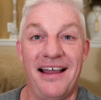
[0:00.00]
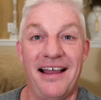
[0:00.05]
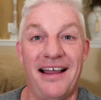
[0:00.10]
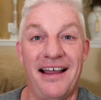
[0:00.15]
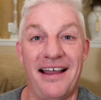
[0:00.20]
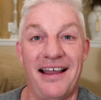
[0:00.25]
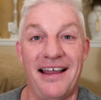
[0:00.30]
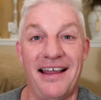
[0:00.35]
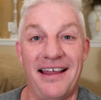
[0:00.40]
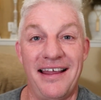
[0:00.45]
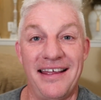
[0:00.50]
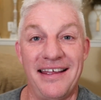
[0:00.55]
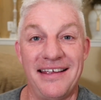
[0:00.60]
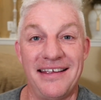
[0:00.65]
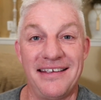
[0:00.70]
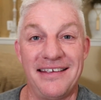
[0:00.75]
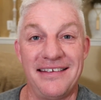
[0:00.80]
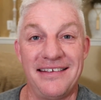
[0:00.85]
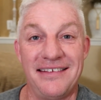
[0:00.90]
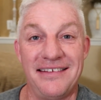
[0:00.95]

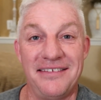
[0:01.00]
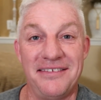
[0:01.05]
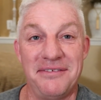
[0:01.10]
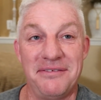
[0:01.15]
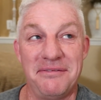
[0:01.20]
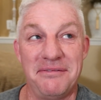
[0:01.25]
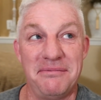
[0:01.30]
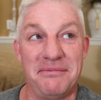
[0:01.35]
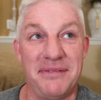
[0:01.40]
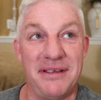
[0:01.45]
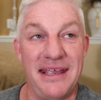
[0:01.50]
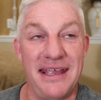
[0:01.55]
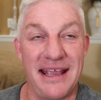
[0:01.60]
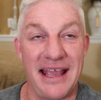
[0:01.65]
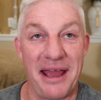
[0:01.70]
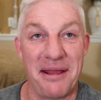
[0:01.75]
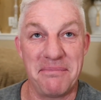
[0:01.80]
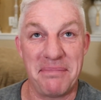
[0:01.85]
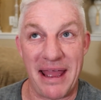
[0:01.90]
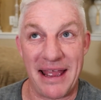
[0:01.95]
I, he
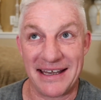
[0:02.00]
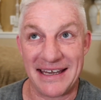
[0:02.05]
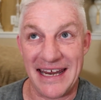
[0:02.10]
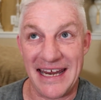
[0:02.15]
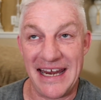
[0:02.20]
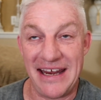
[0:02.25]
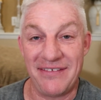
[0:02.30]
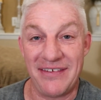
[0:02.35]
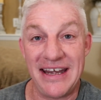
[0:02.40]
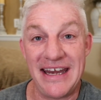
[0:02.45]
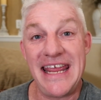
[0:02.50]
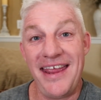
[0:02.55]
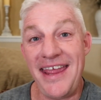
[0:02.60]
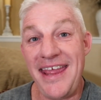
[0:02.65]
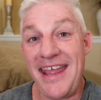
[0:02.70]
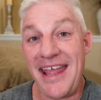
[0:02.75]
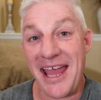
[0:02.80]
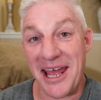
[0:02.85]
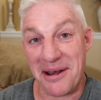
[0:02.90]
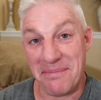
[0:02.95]
got back to even.
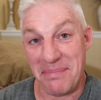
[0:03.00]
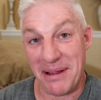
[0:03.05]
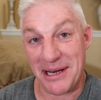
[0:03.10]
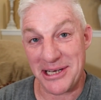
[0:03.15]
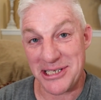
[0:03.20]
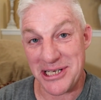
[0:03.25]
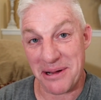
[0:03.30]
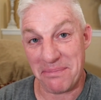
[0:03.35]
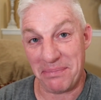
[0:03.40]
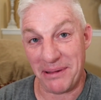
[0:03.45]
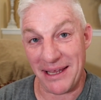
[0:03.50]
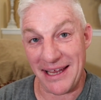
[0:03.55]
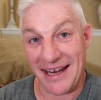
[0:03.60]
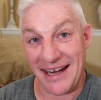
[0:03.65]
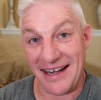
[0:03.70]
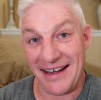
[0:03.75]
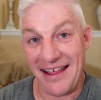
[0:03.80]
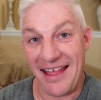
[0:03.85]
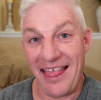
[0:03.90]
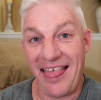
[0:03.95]
He had a big chip
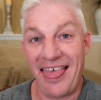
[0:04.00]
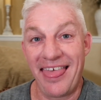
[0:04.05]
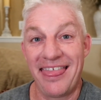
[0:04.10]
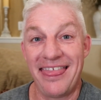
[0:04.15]
lead.